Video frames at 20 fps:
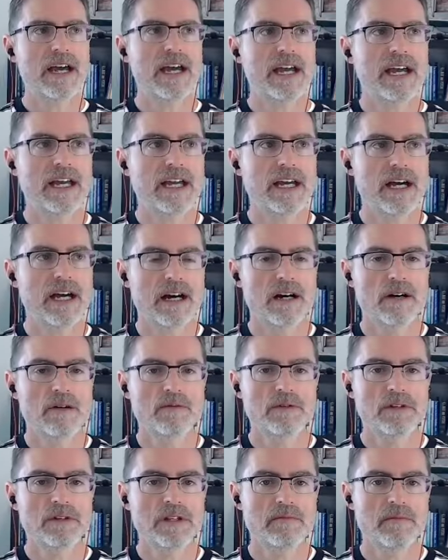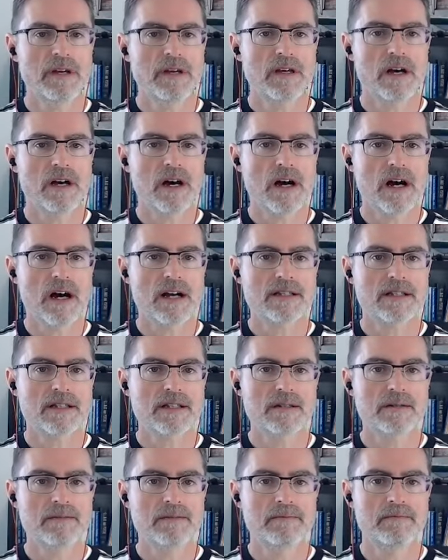a really
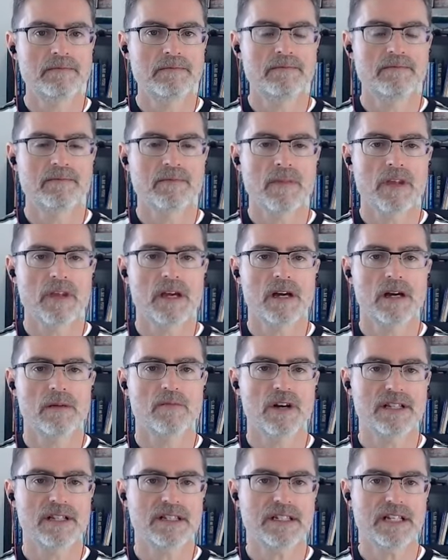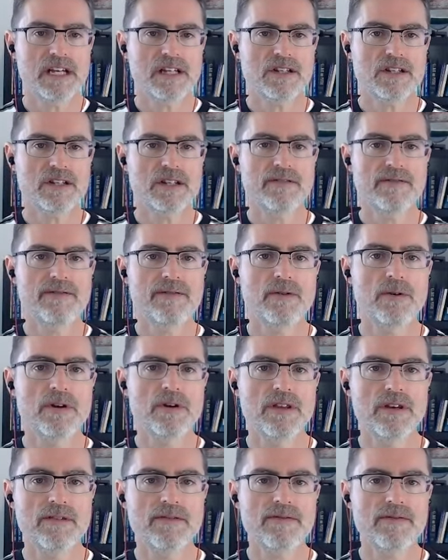awesome presentation for
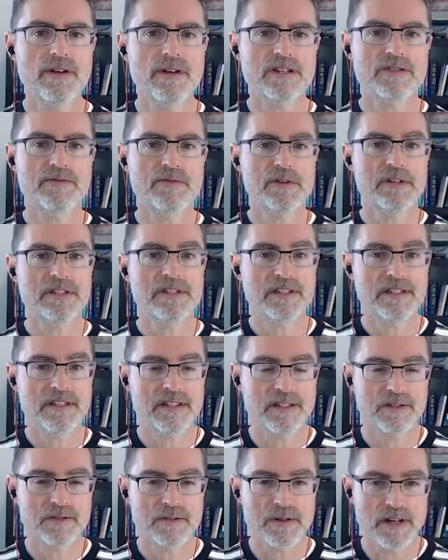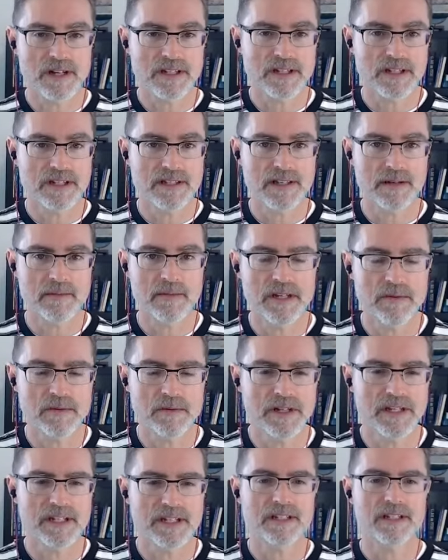the Fresh Voices in Astrology Summit,
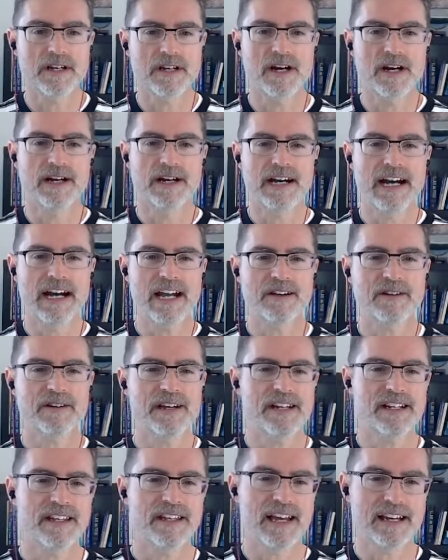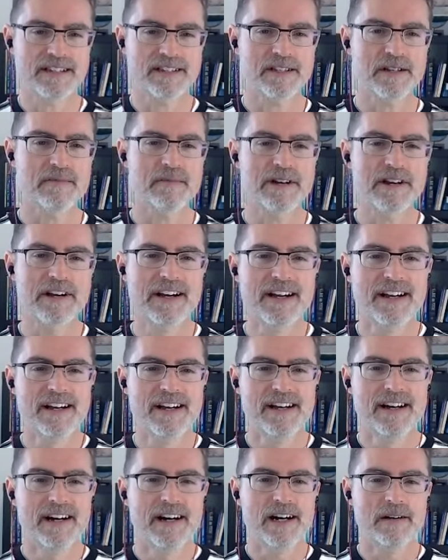which I created last summer.
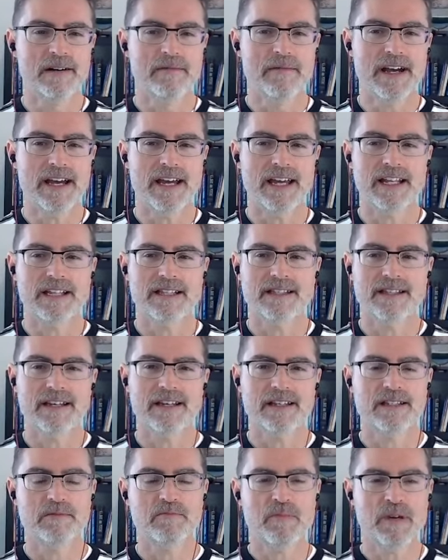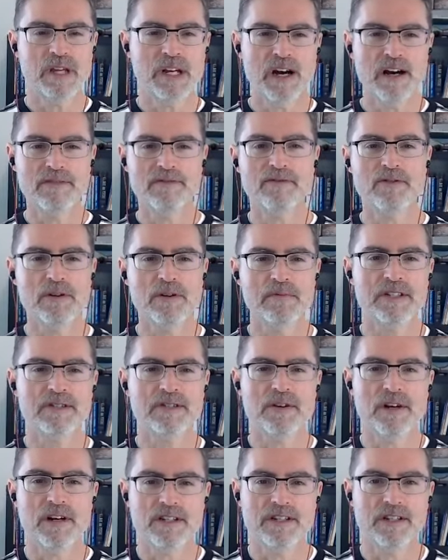And it's a spinoff from
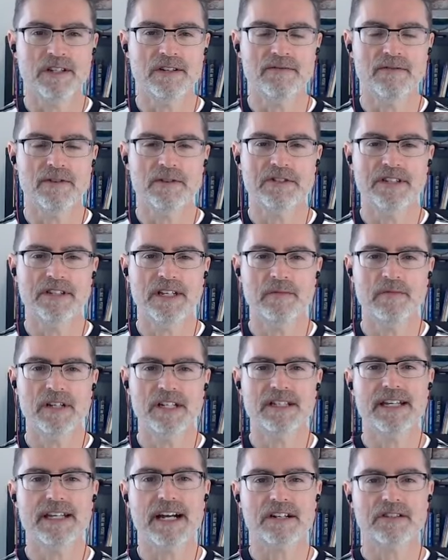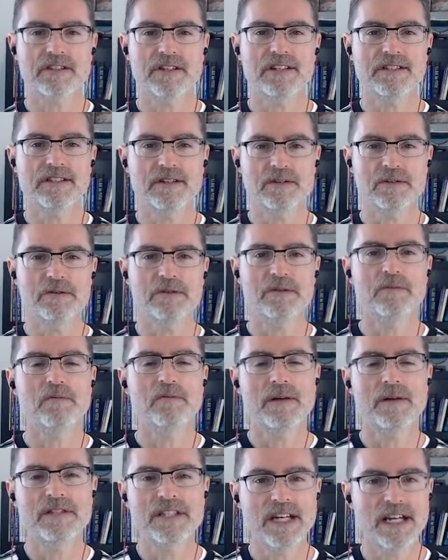Astrology University, but it's actually its own
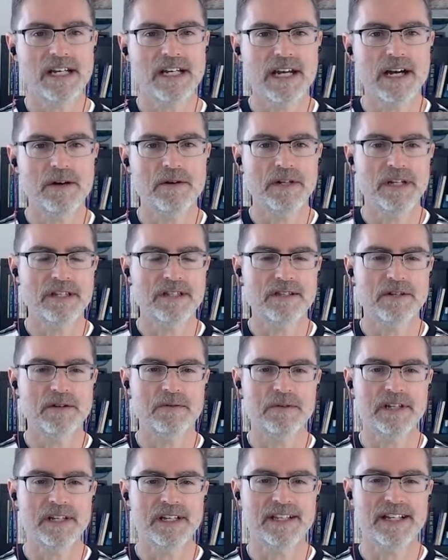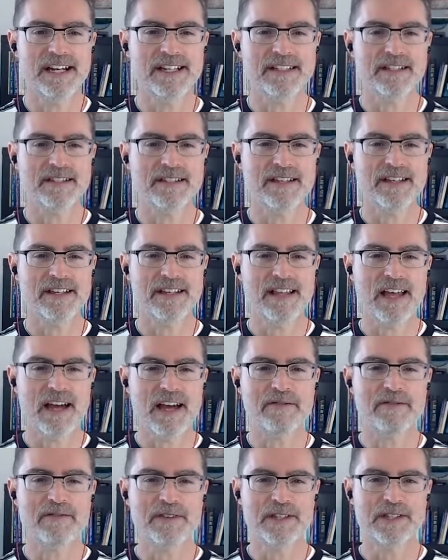website now and its own, it has a
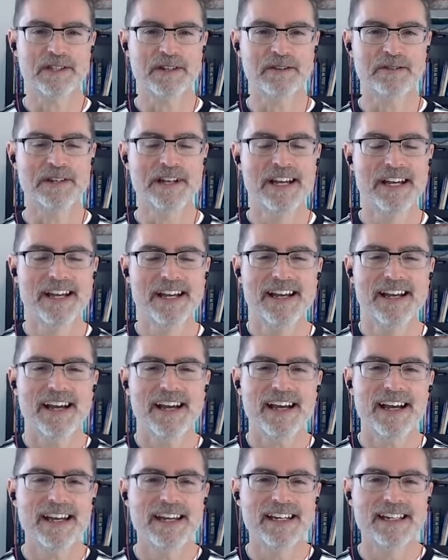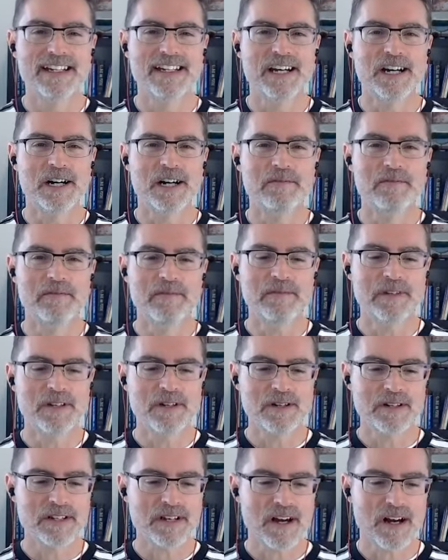life of its own. And
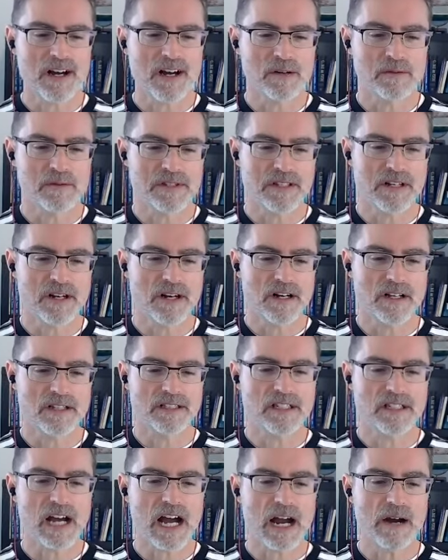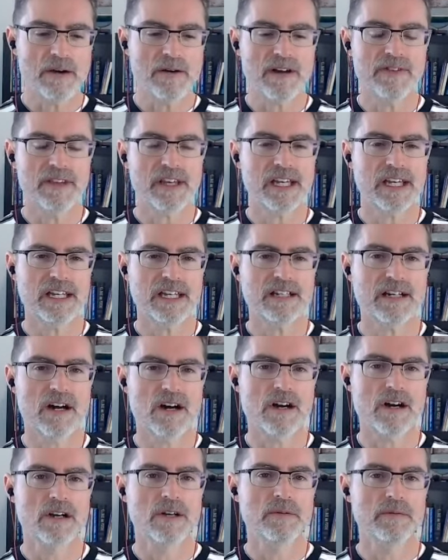your talk was called Chiron, the Key to
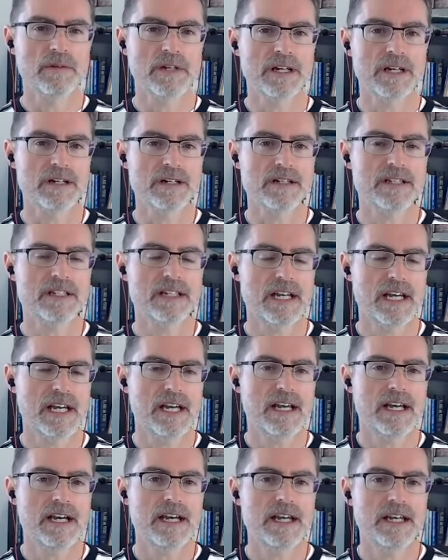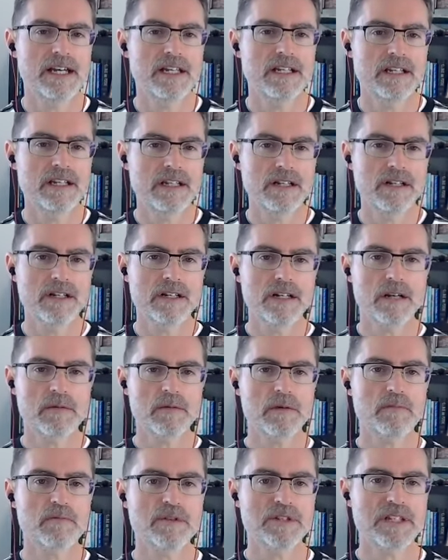Our Careers. And you're going
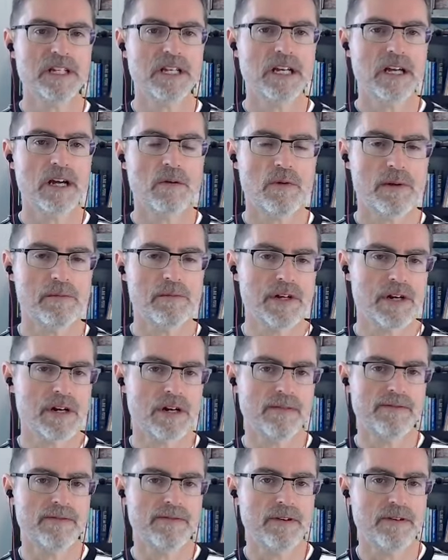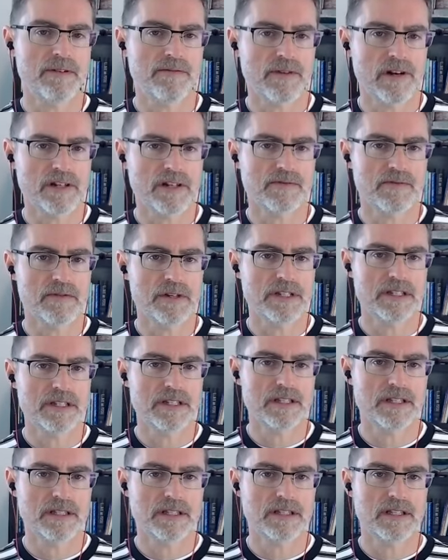to be presenting a webinar for Fresh
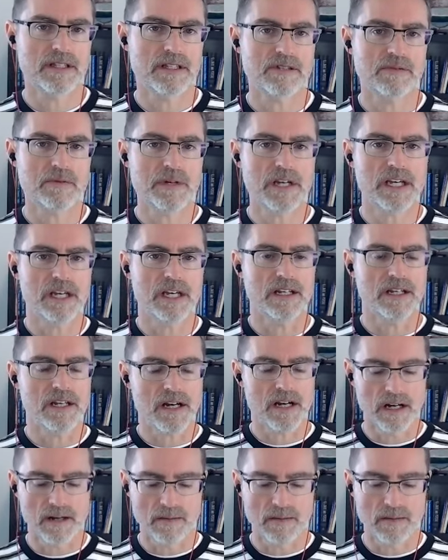Voices this weekend